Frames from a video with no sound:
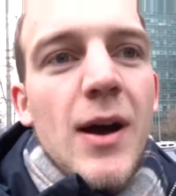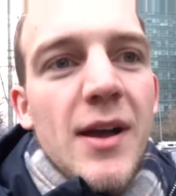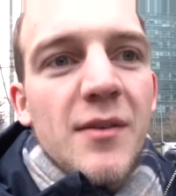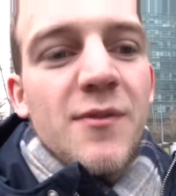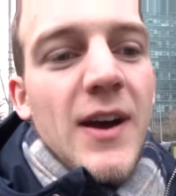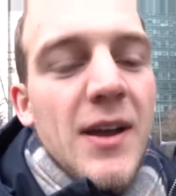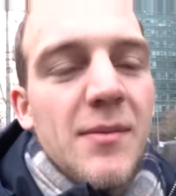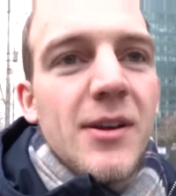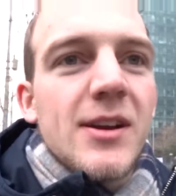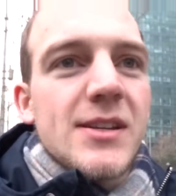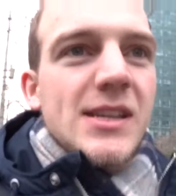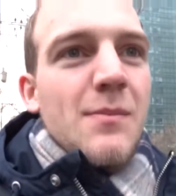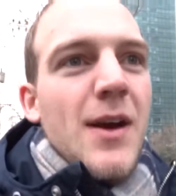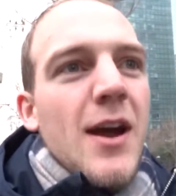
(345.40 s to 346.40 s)
Wi-Fi,
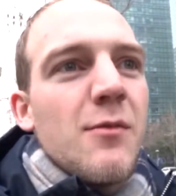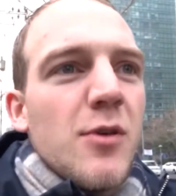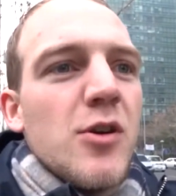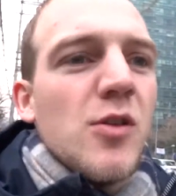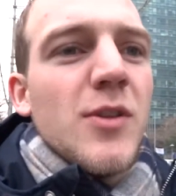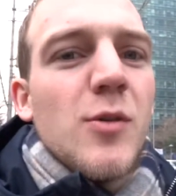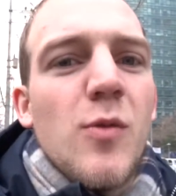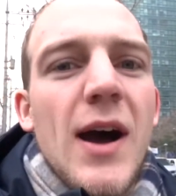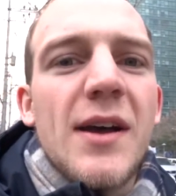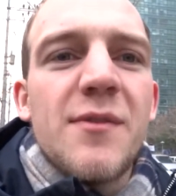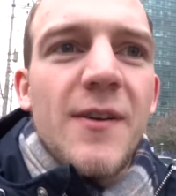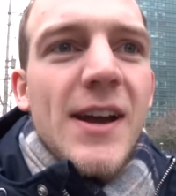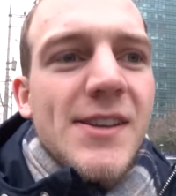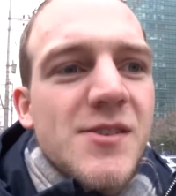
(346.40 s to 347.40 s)
because in my room the
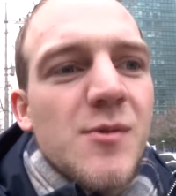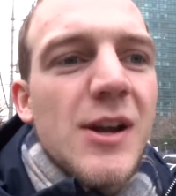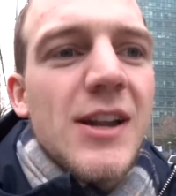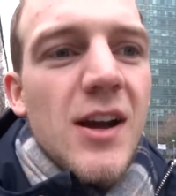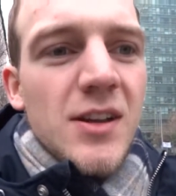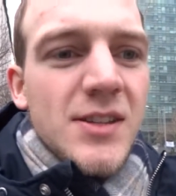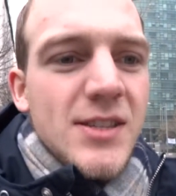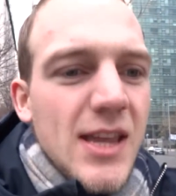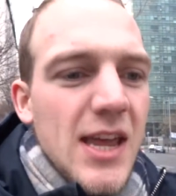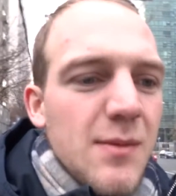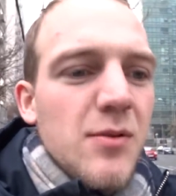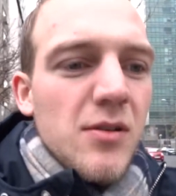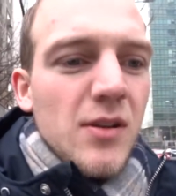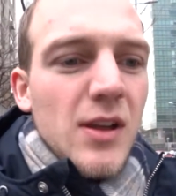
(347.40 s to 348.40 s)
Wi-Fi is really
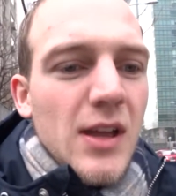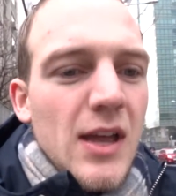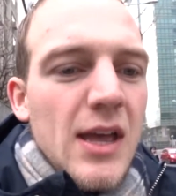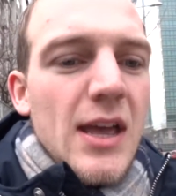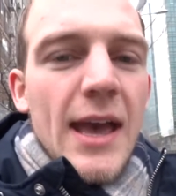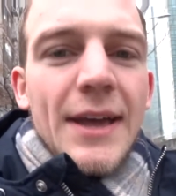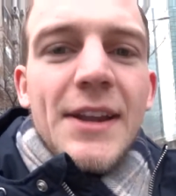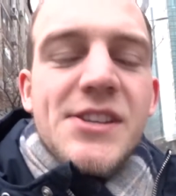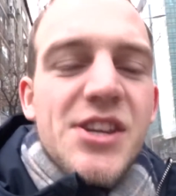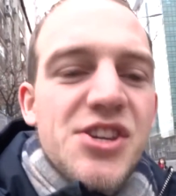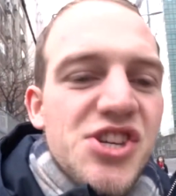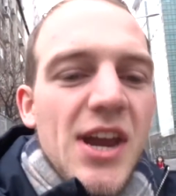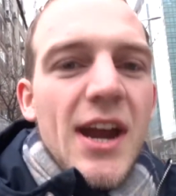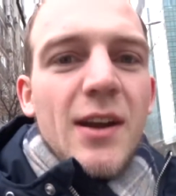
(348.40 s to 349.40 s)
unstable and it's a
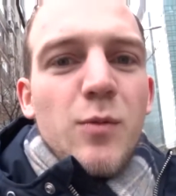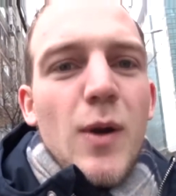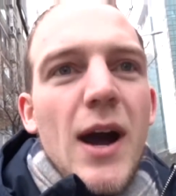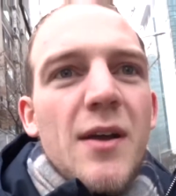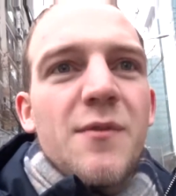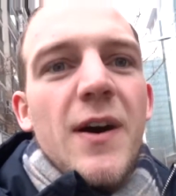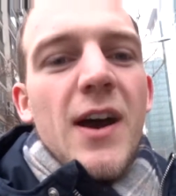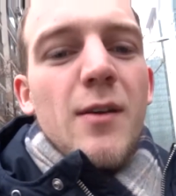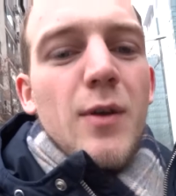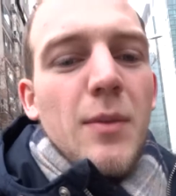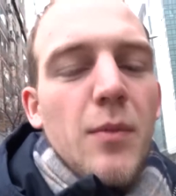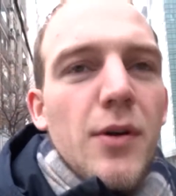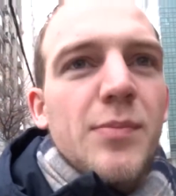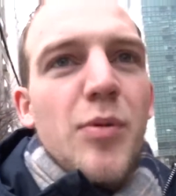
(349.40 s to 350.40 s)
shared Wi-Fi with
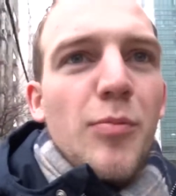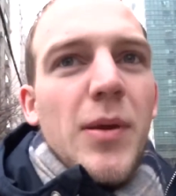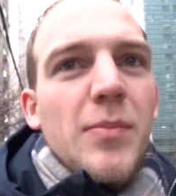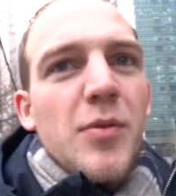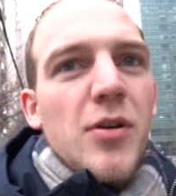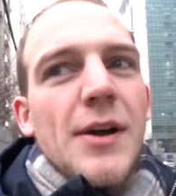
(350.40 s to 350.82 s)
multiple people.